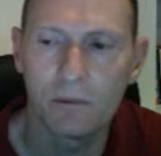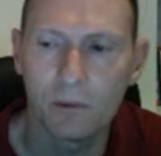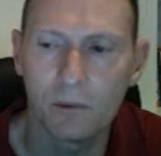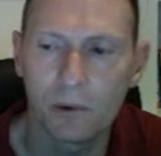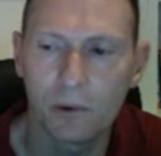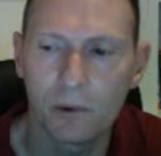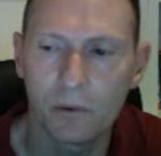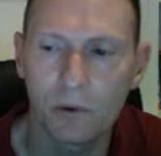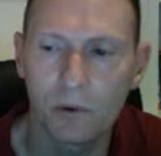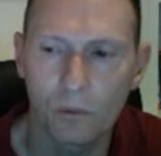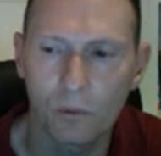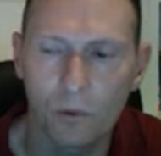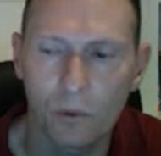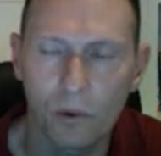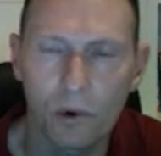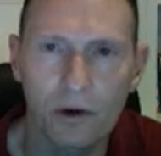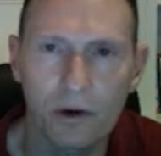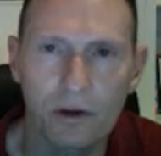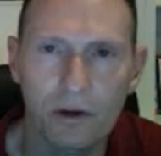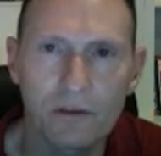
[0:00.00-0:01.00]
But we won't
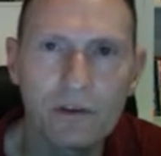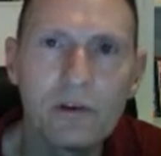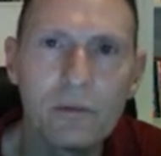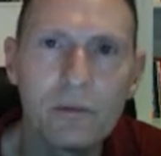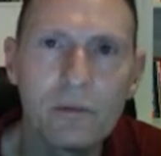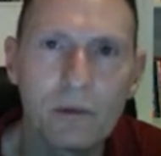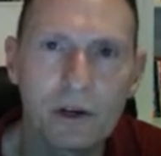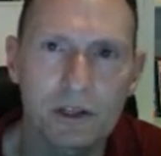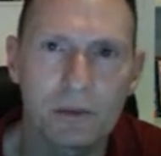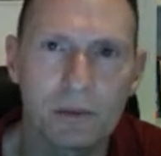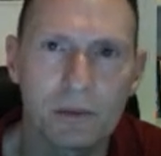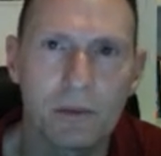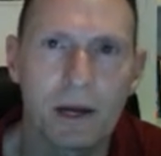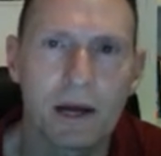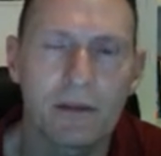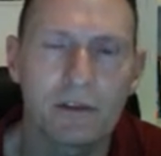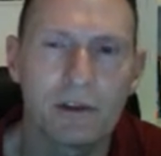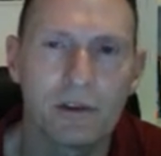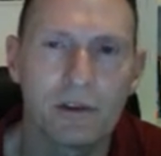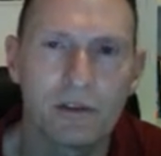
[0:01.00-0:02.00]
worry too much
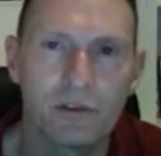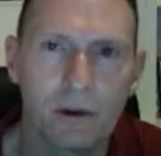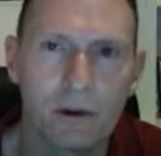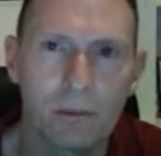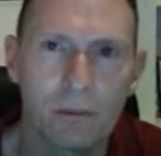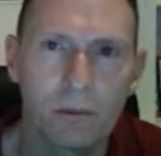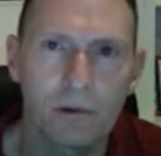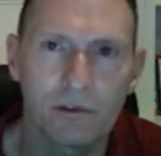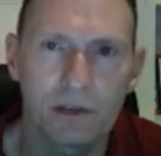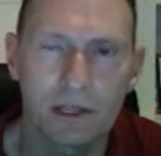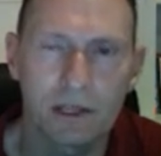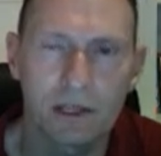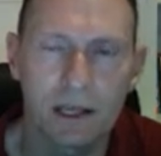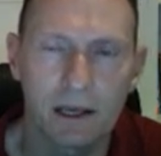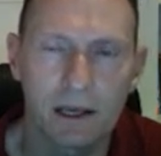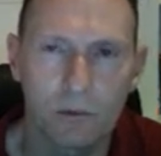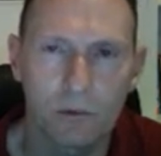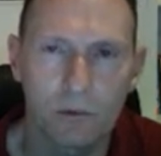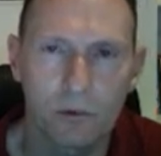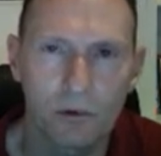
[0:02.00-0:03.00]
about those numbers.
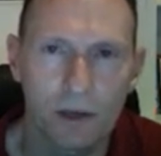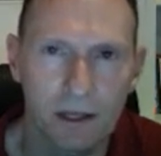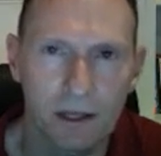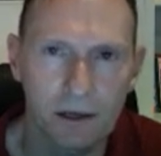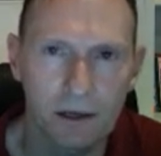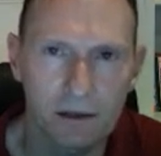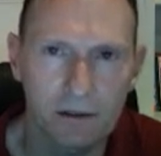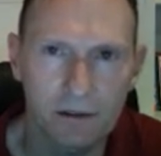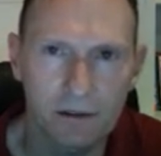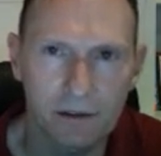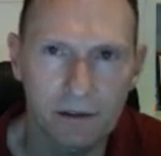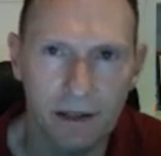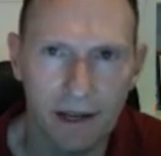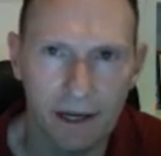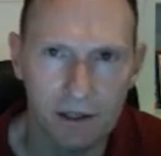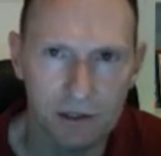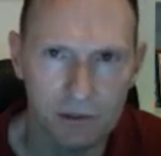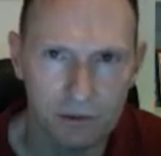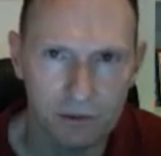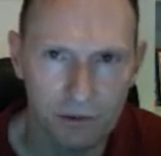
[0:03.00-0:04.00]
Again, we'll get into the
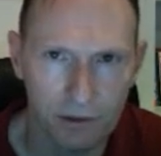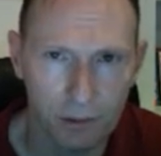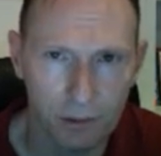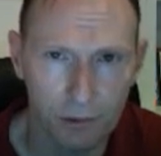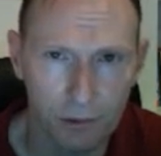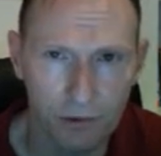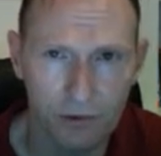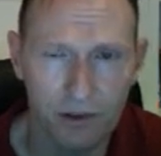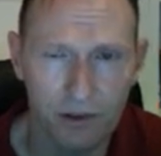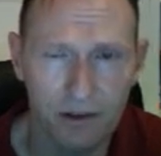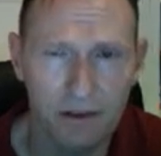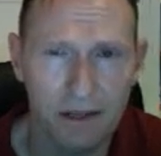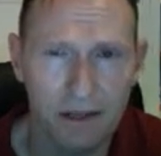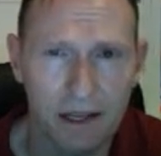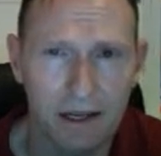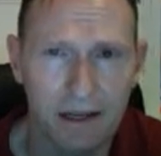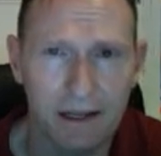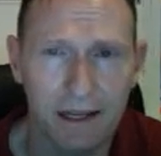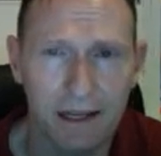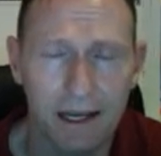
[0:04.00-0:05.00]
actual numbers and
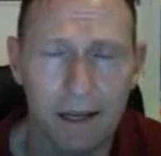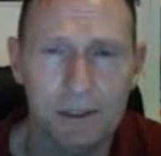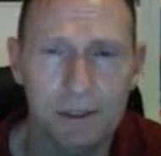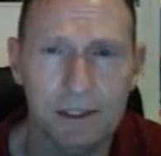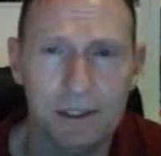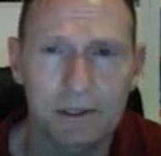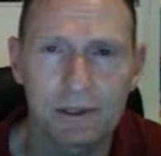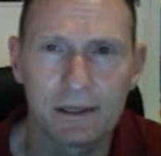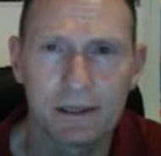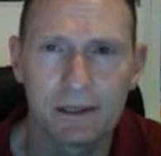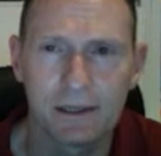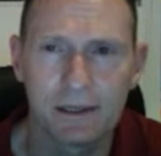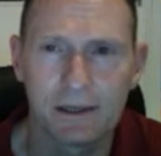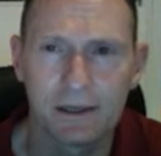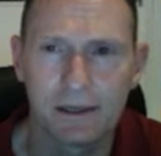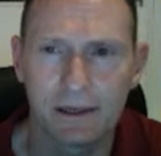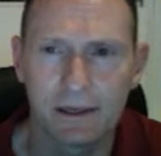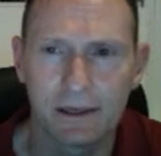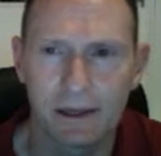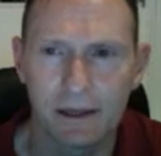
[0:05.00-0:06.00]
data capture
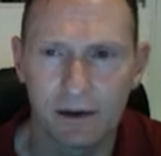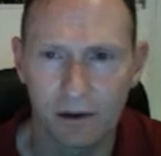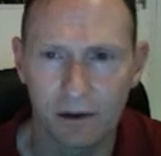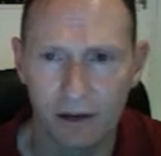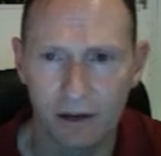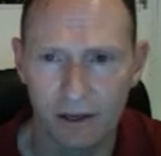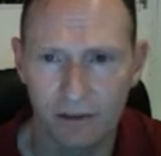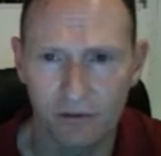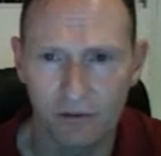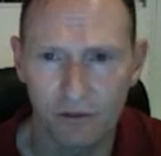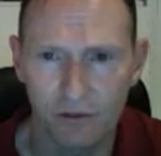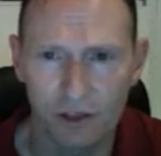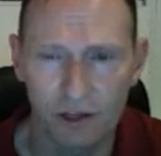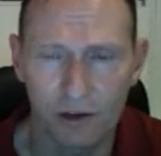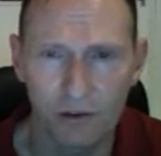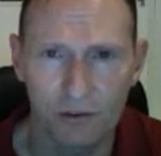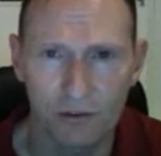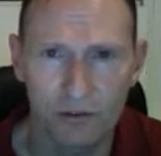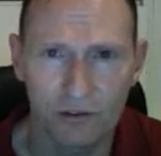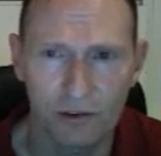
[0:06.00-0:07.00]
in our next
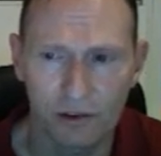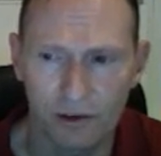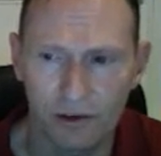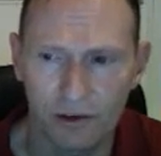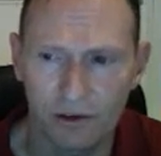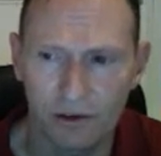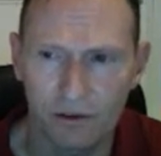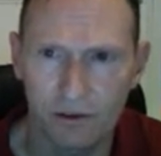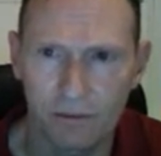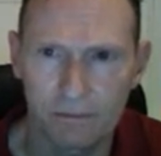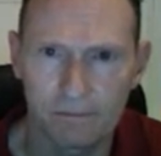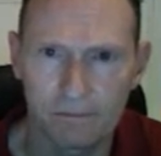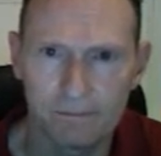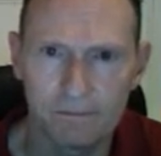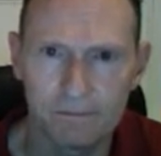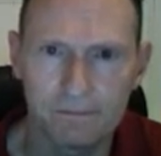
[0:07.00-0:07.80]
video series.